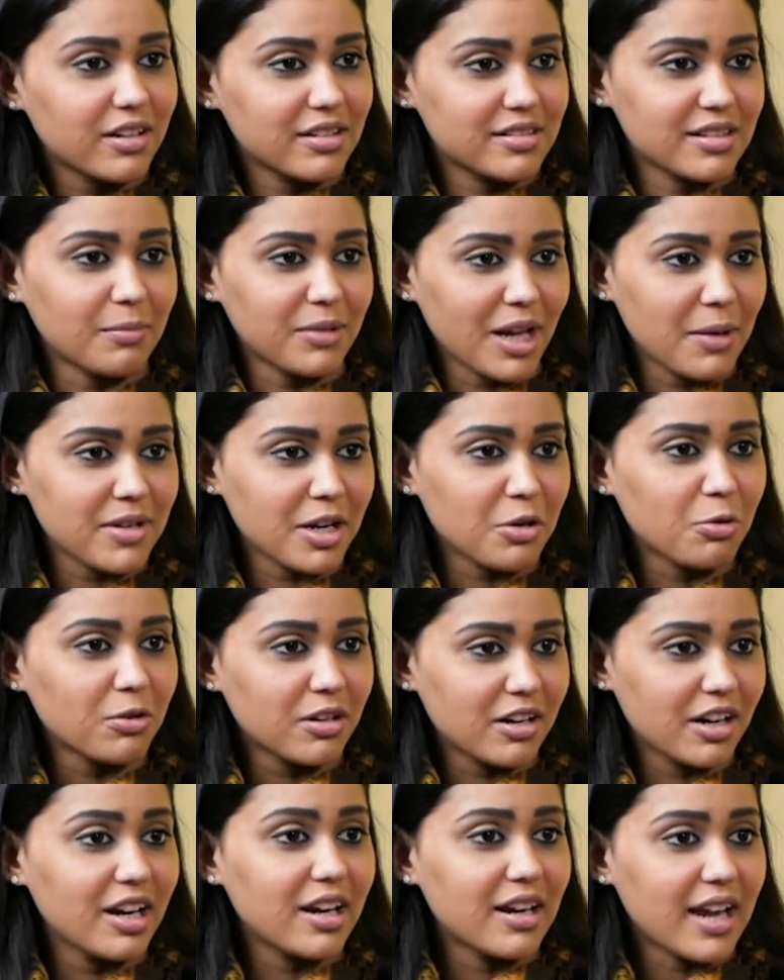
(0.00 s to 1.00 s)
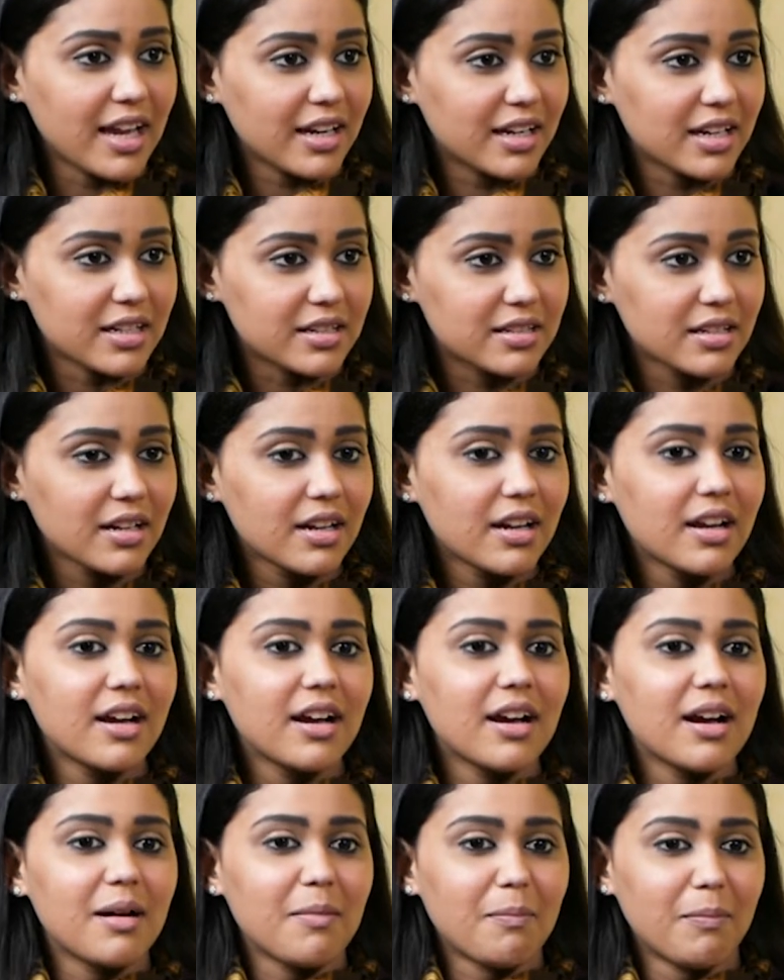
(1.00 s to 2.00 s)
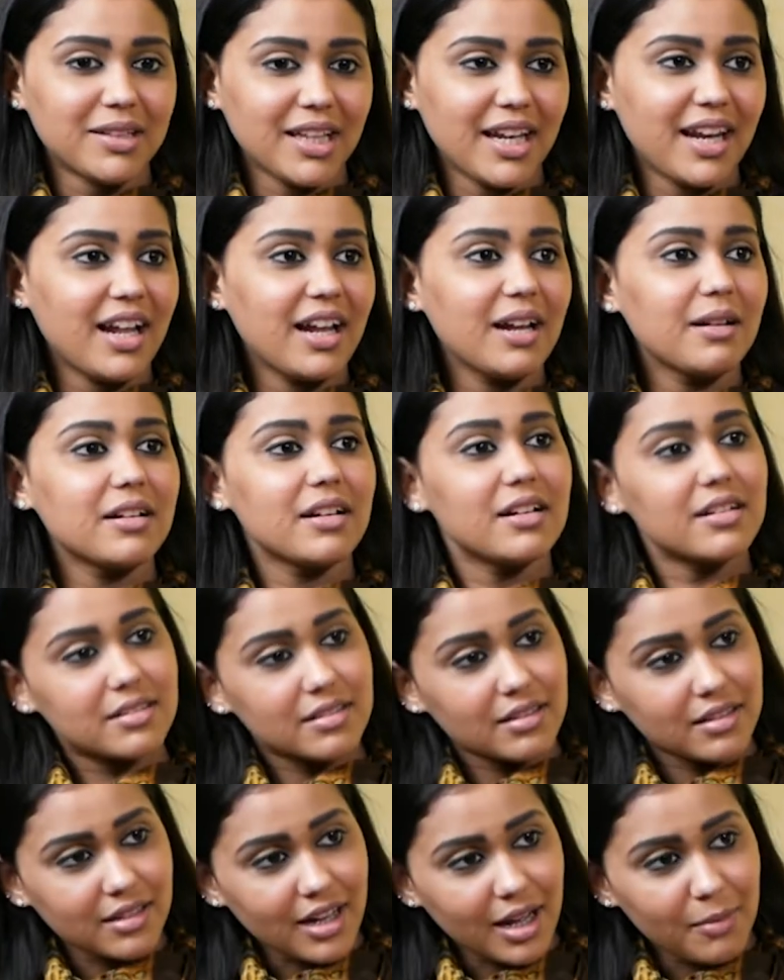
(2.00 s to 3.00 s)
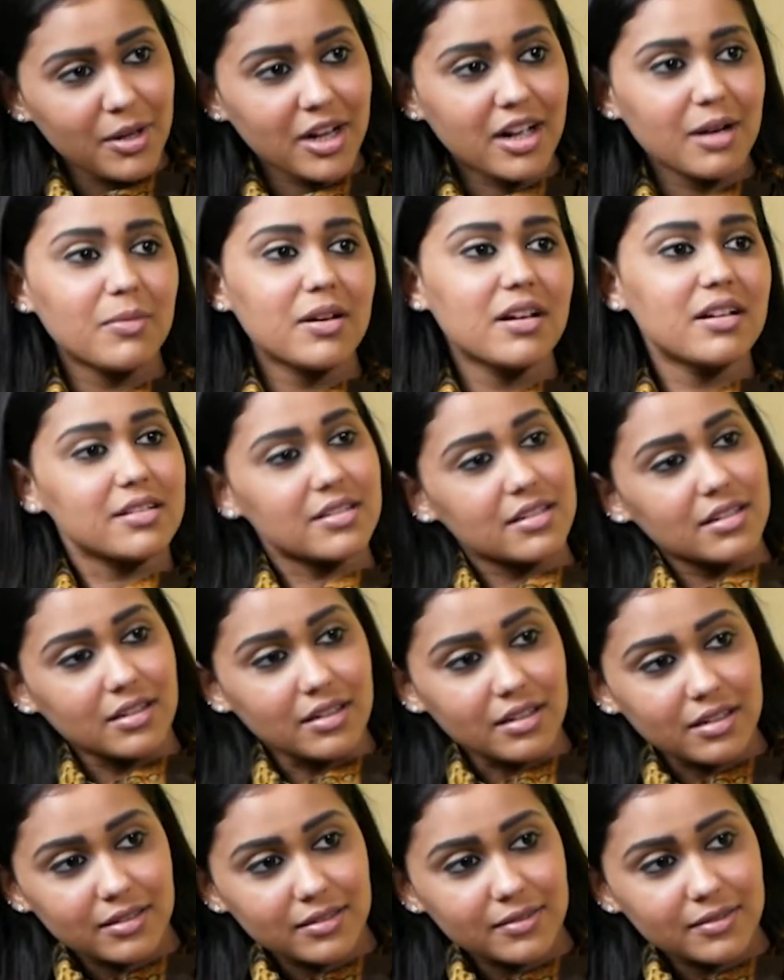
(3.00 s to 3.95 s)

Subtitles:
Sometimes I don't really like it. But then I listen, I become a listener.